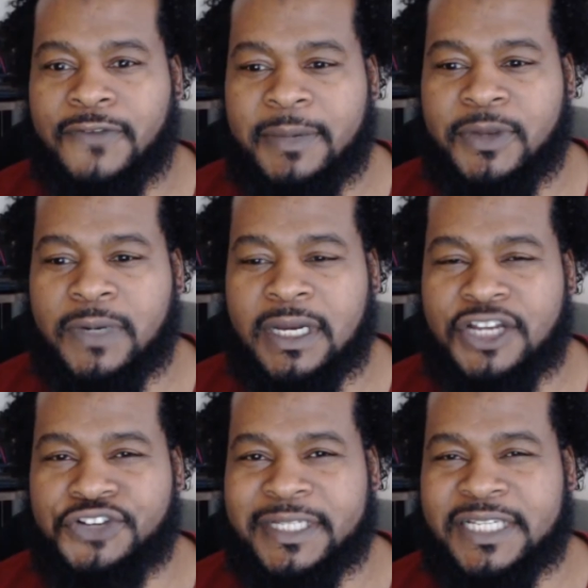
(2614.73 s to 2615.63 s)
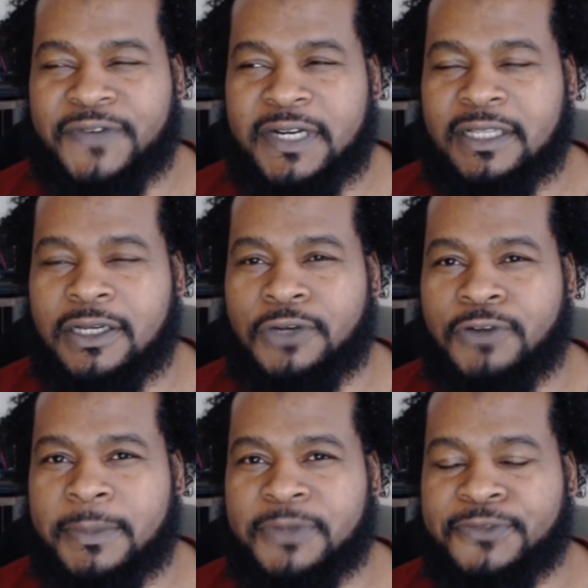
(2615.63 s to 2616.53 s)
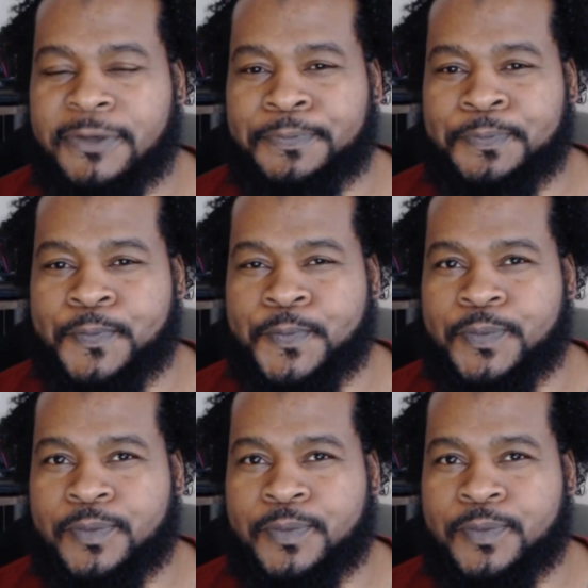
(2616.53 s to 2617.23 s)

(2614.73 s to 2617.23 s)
Family, what country is this funny looking gremlin from?